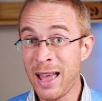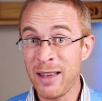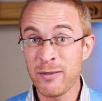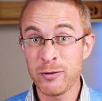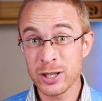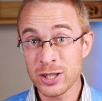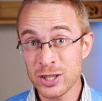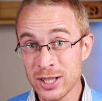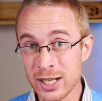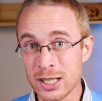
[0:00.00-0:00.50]

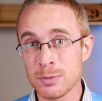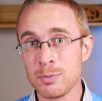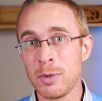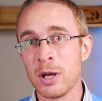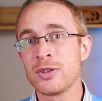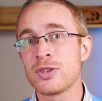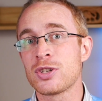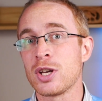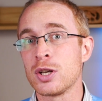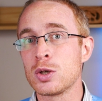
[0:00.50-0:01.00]
every 6
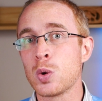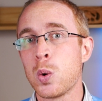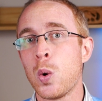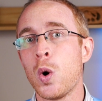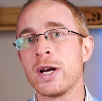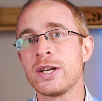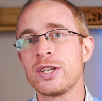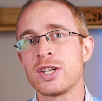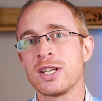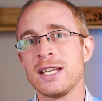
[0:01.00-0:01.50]
months, so
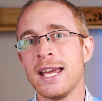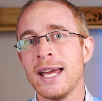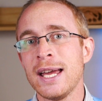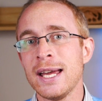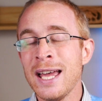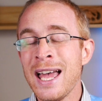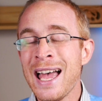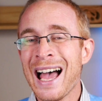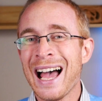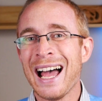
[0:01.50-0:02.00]
twice a
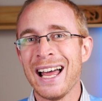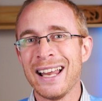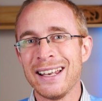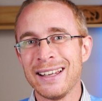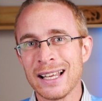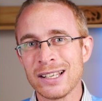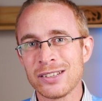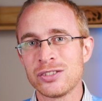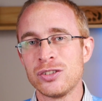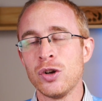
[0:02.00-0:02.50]
year,
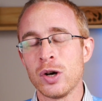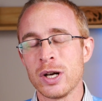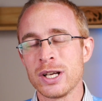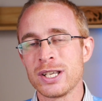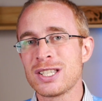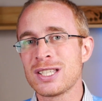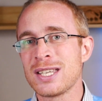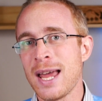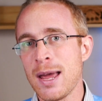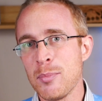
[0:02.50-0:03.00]
and that's not
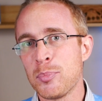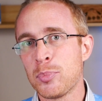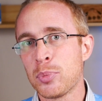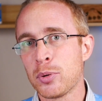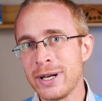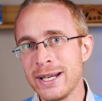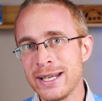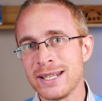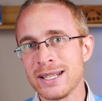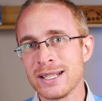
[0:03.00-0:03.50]
a set
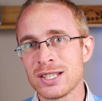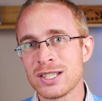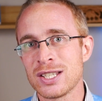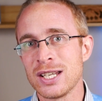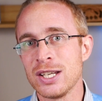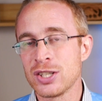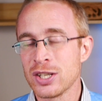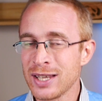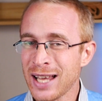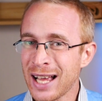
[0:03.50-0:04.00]
breeding
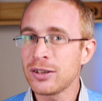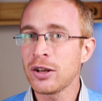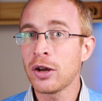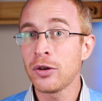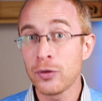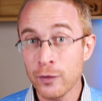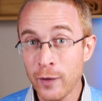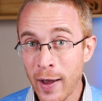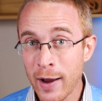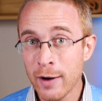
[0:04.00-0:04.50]
season. That
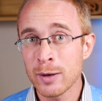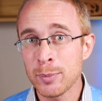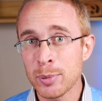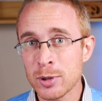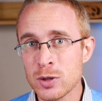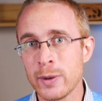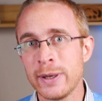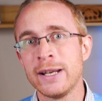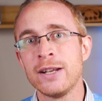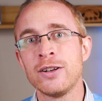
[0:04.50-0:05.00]
does vary
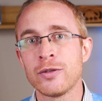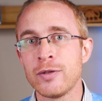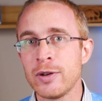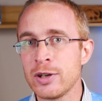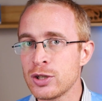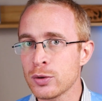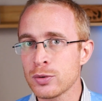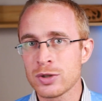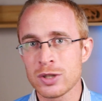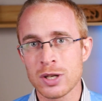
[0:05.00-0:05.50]
between
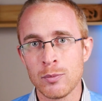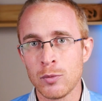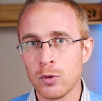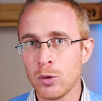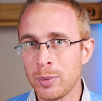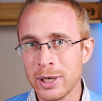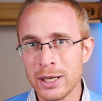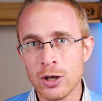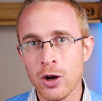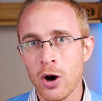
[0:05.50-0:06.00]
individuals. Some
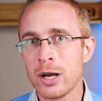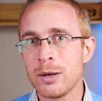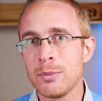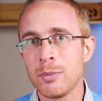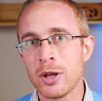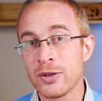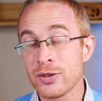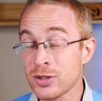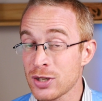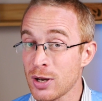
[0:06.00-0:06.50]
will be
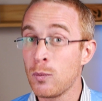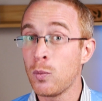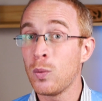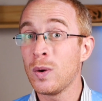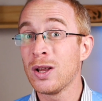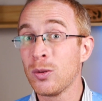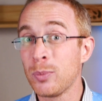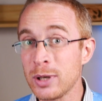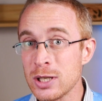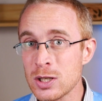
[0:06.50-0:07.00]
9 months,
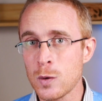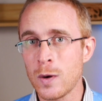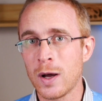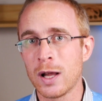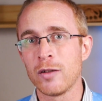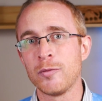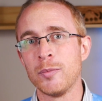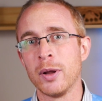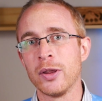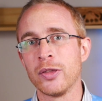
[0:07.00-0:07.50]
some will be
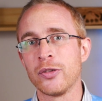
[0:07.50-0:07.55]
12